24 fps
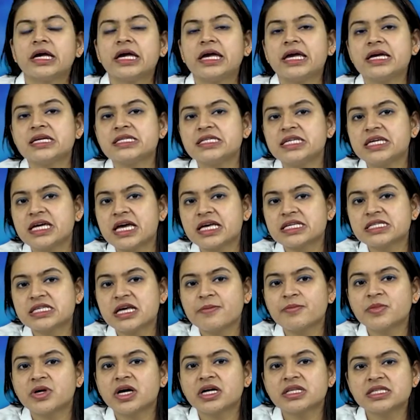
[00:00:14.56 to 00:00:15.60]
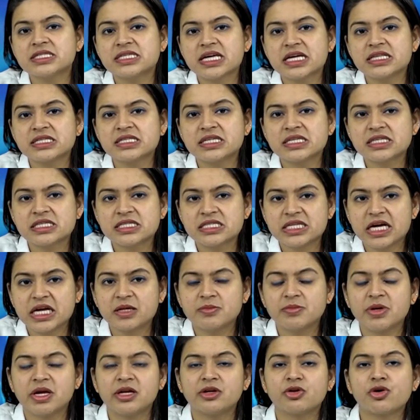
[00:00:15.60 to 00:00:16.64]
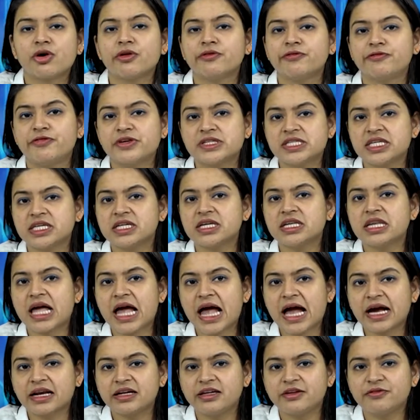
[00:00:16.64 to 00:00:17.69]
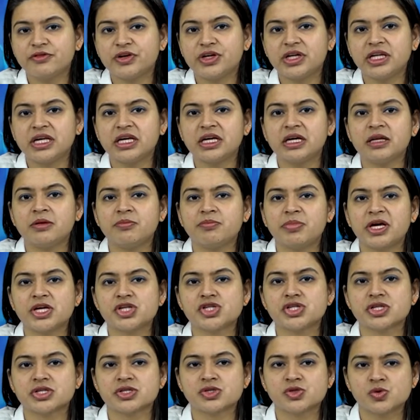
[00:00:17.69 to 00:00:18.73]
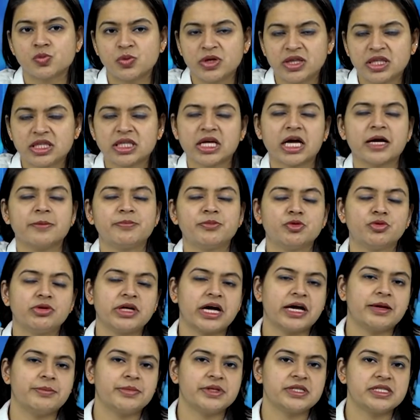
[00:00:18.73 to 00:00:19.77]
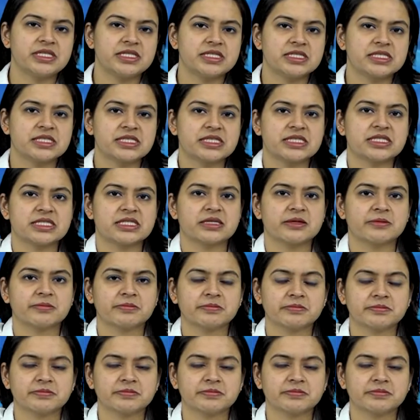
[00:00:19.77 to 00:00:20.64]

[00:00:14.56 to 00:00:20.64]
ACSM consensus statement on physical activity in patients with type 2 diabetes.